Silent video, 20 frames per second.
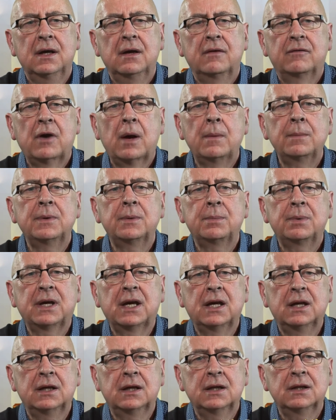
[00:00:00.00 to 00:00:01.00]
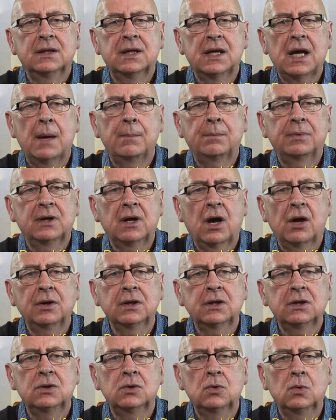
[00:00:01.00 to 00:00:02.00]
From the beginning, the
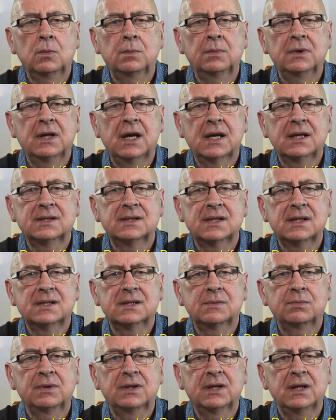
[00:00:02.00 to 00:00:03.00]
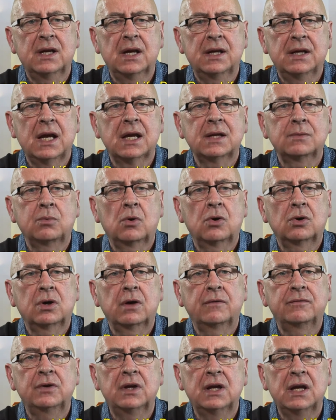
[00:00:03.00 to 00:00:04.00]
embryonic human exists within a network
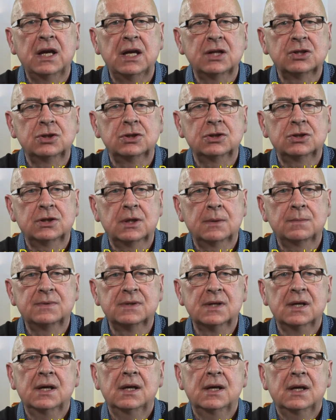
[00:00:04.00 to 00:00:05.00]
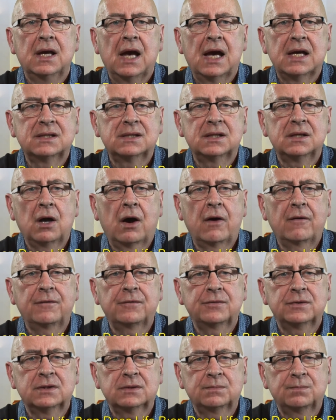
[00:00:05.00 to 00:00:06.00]
of relationships as the
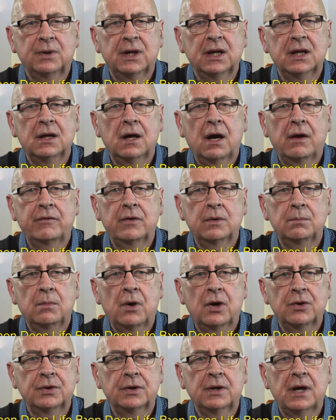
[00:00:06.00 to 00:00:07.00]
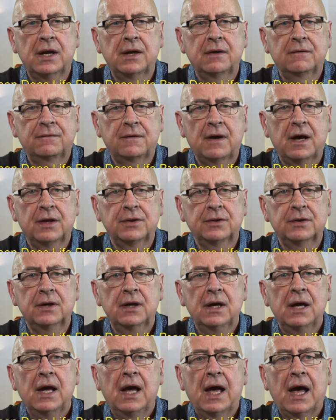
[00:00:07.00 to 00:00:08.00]
offspring of a mother and a father,
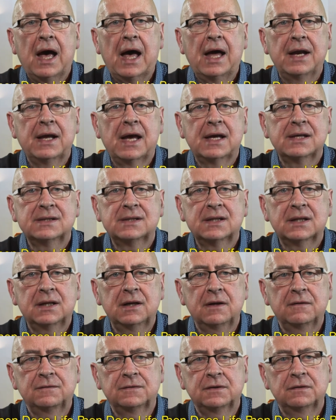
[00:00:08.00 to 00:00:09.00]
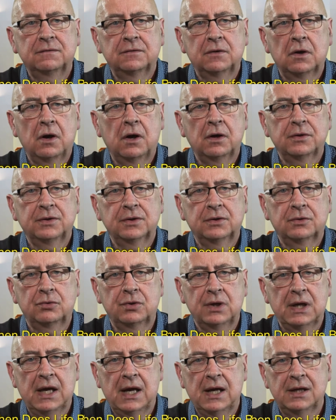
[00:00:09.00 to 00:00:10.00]
and as the gift of God the
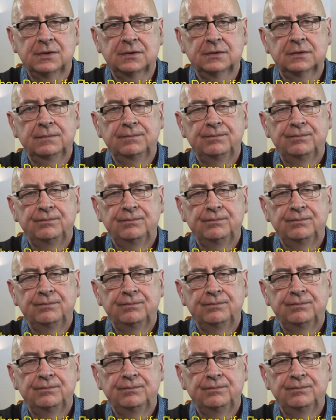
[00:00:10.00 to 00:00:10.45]
Creator.